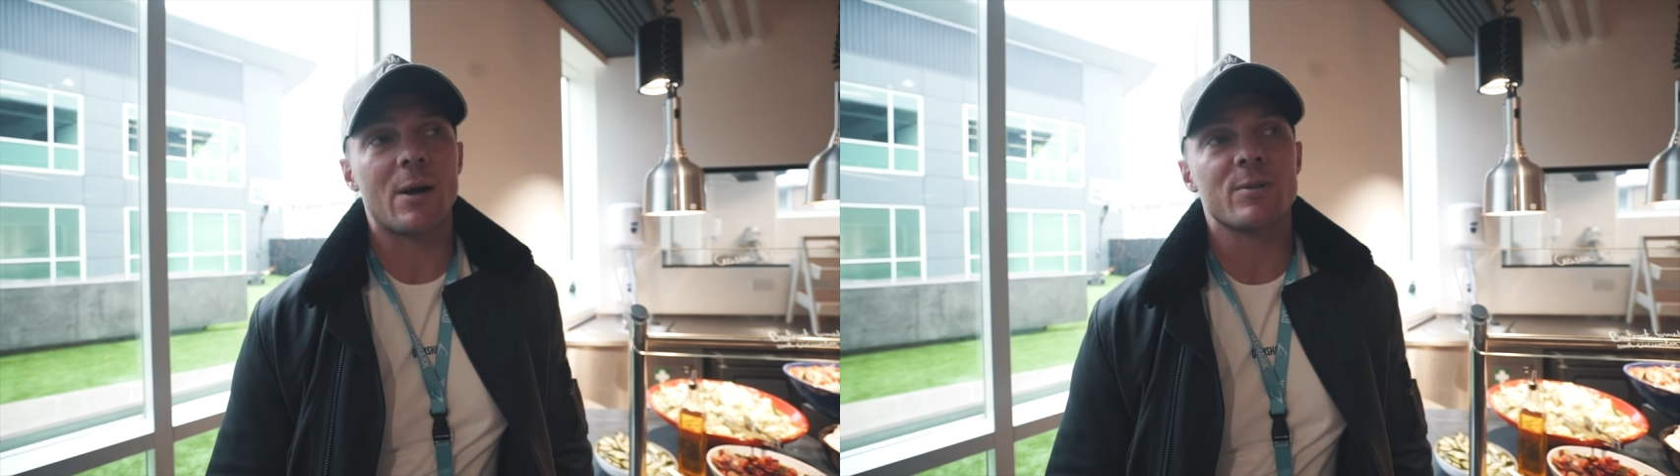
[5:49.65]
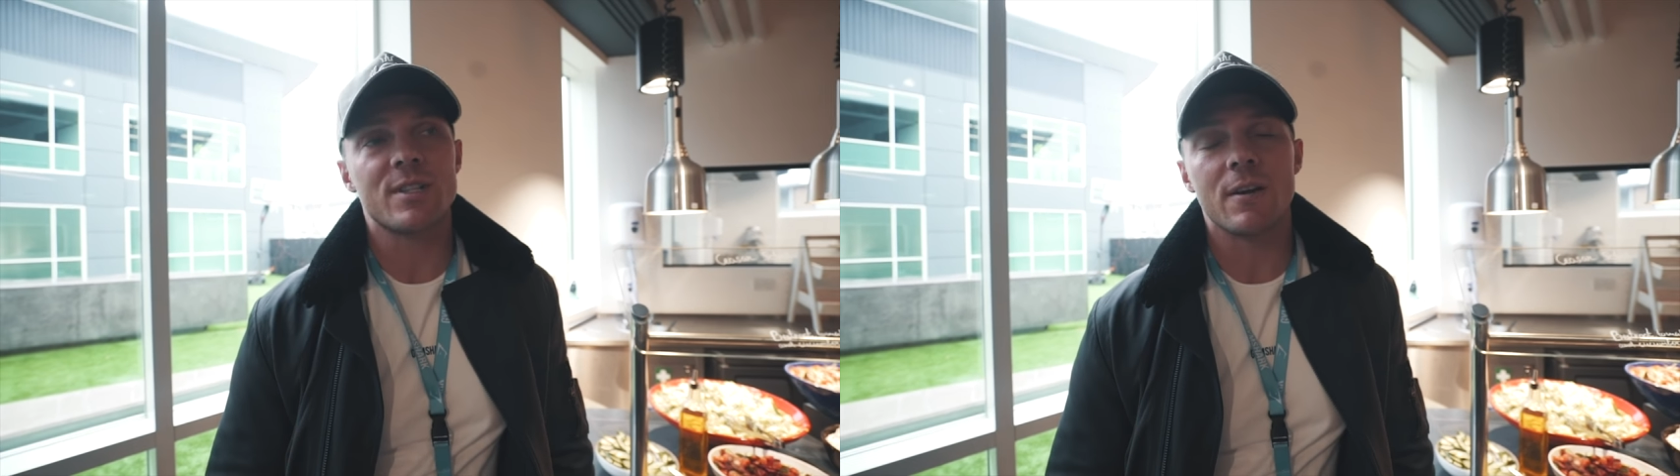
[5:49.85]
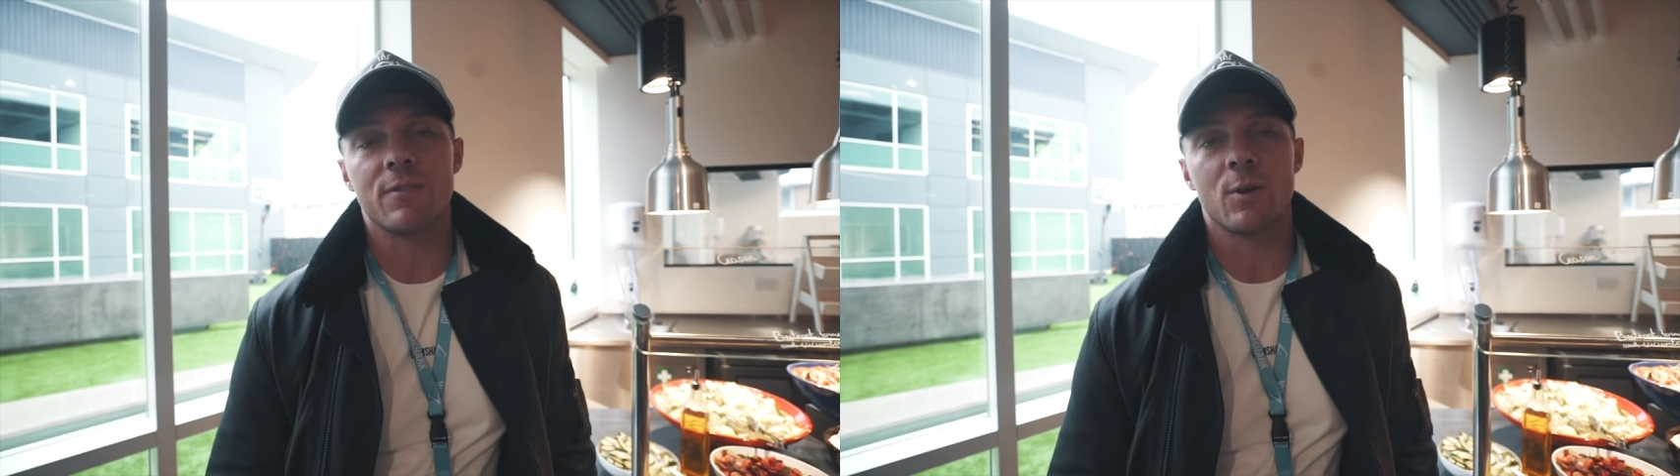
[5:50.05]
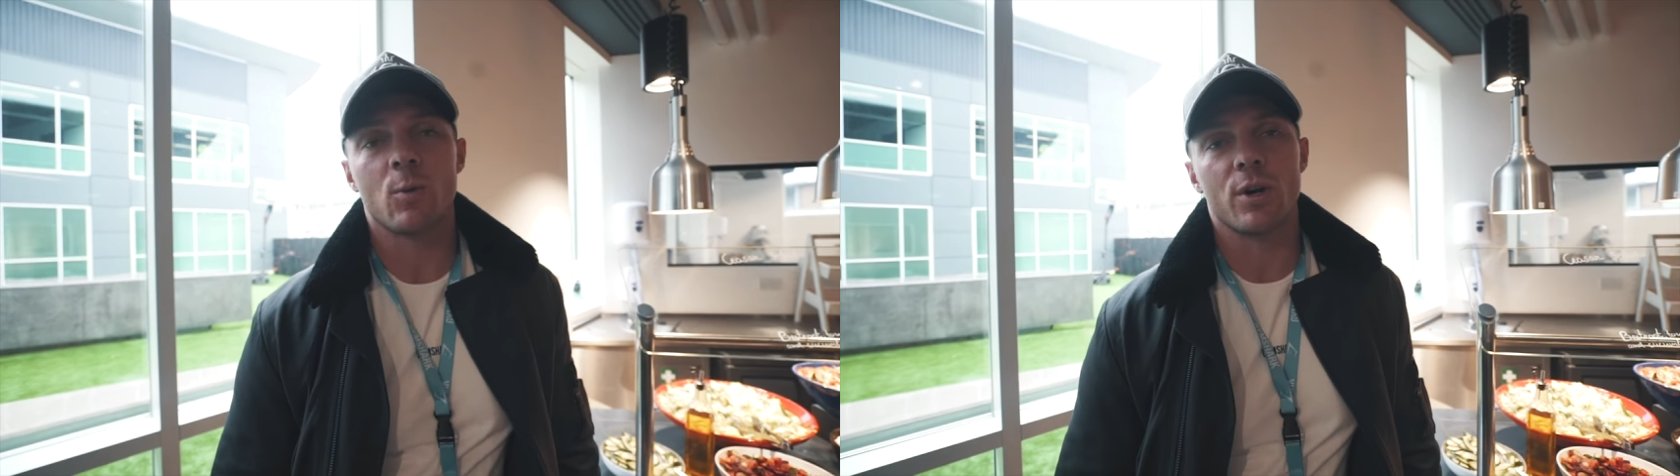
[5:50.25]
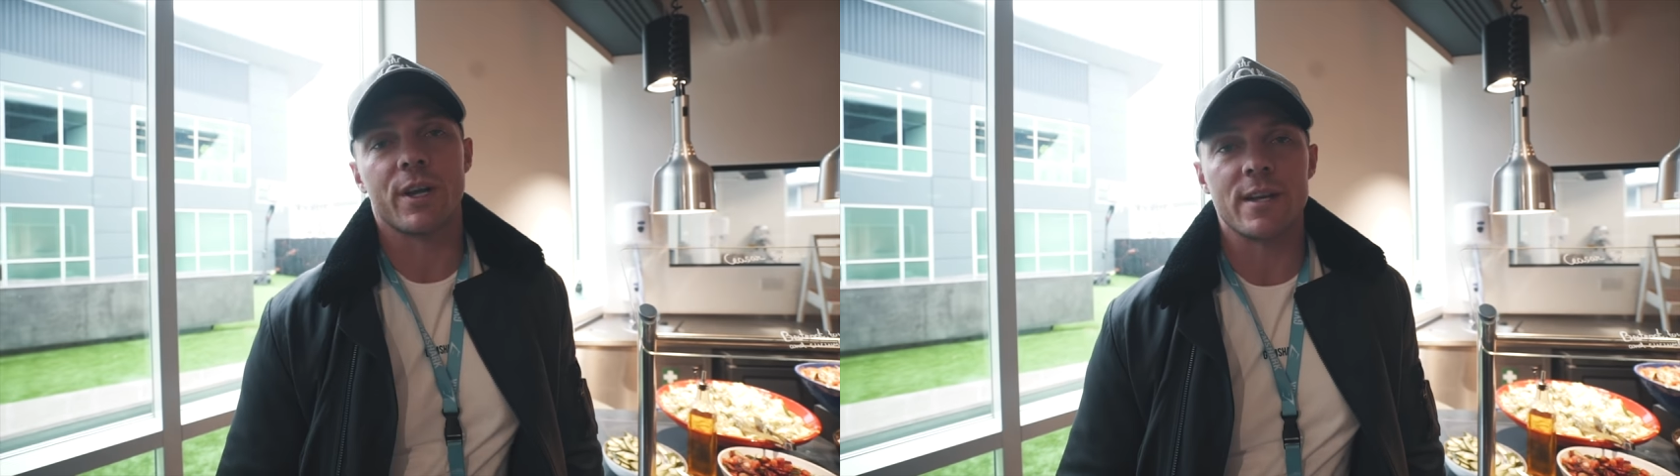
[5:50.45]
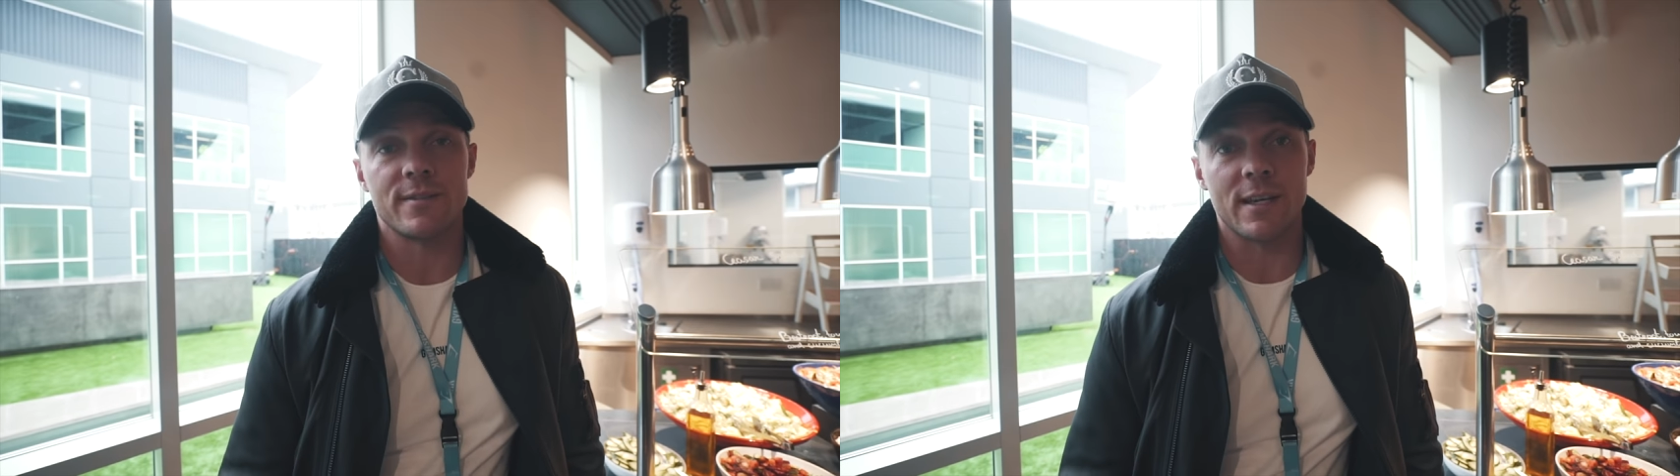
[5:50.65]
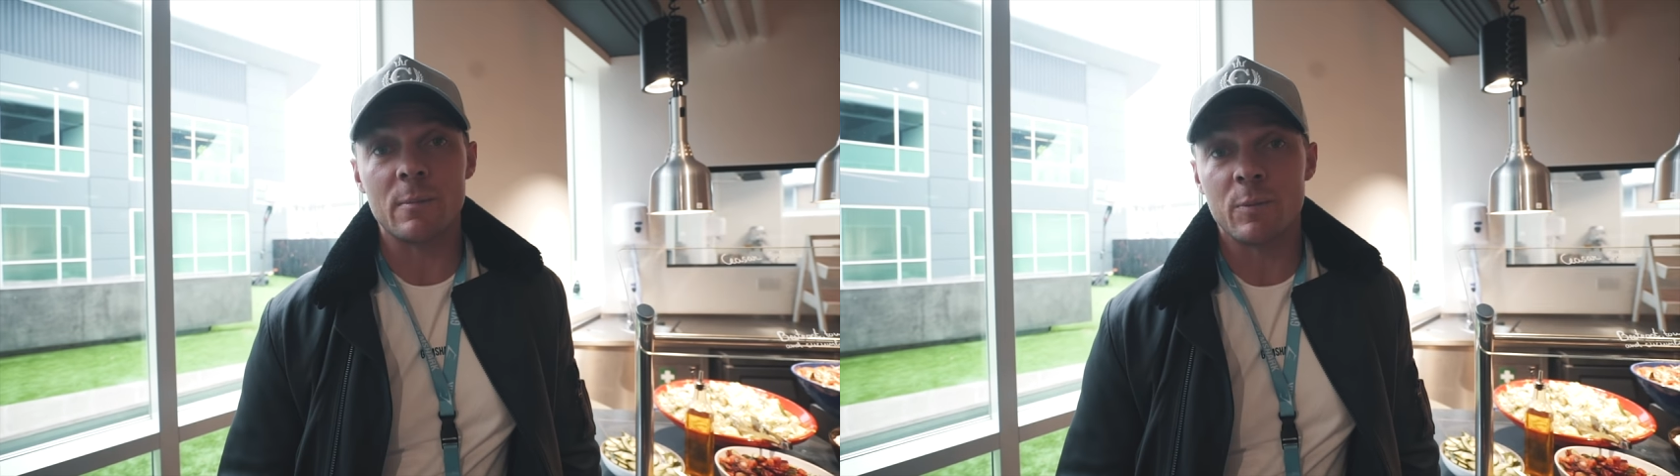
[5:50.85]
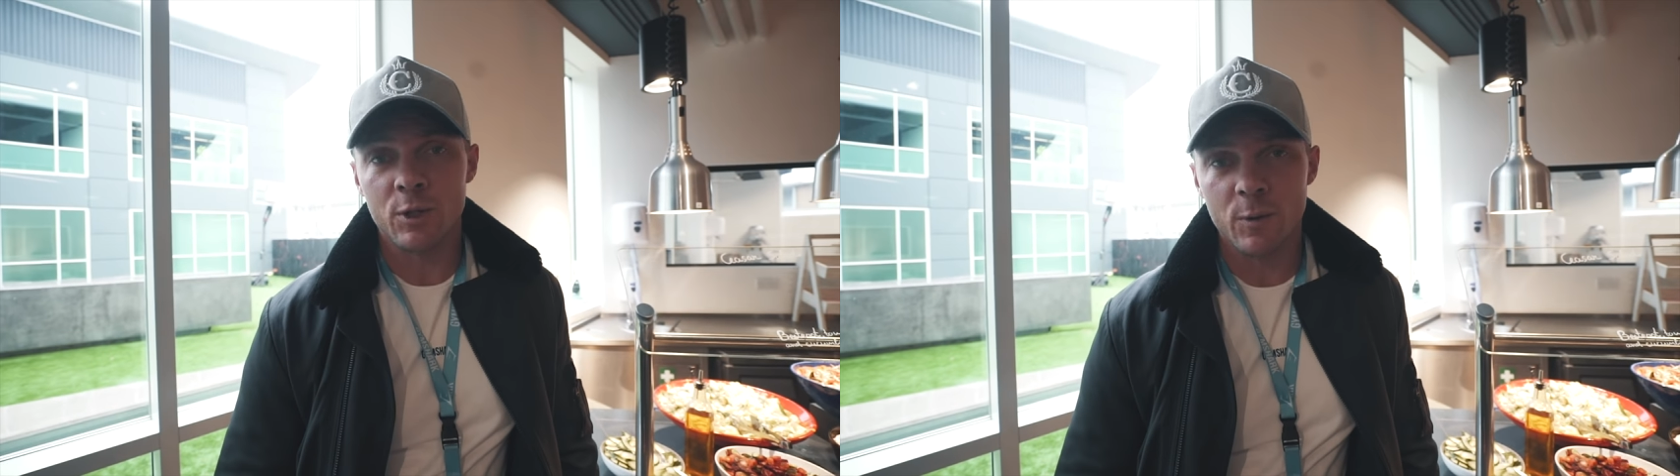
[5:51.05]
I would definitely work as a
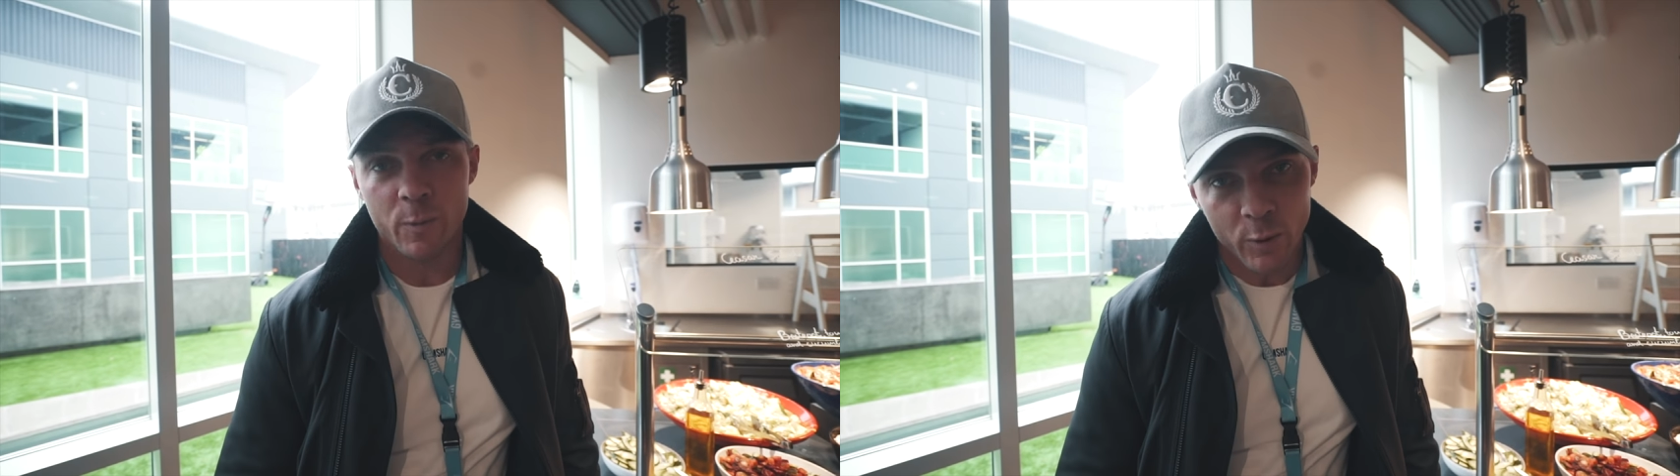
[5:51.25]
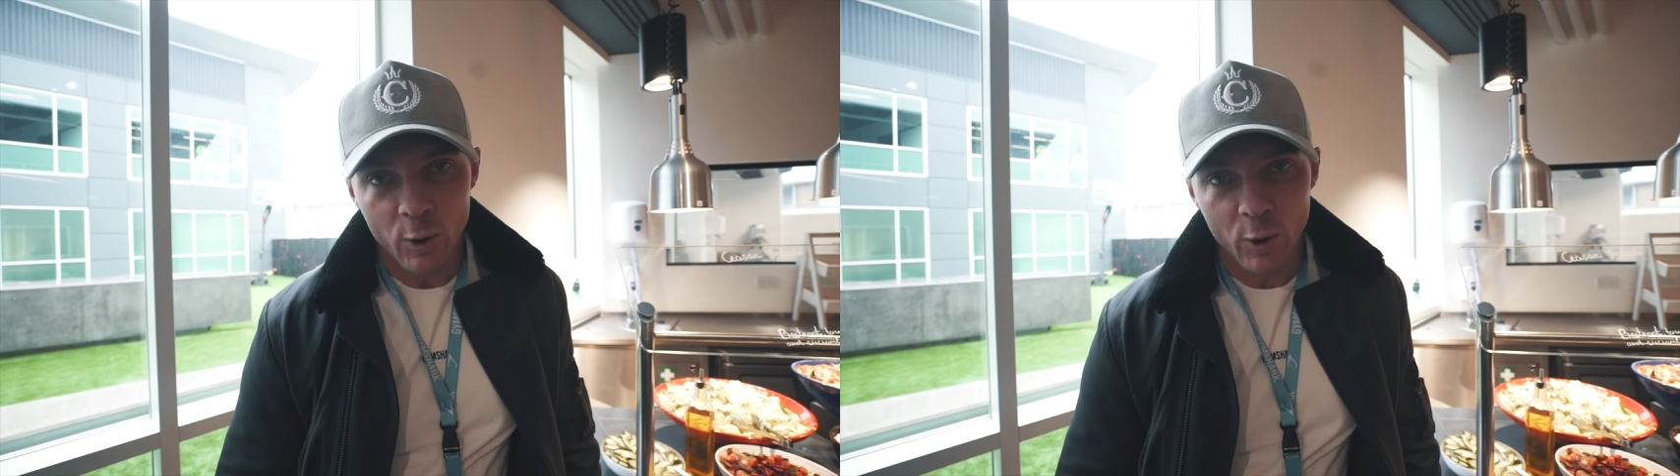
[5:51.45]
computer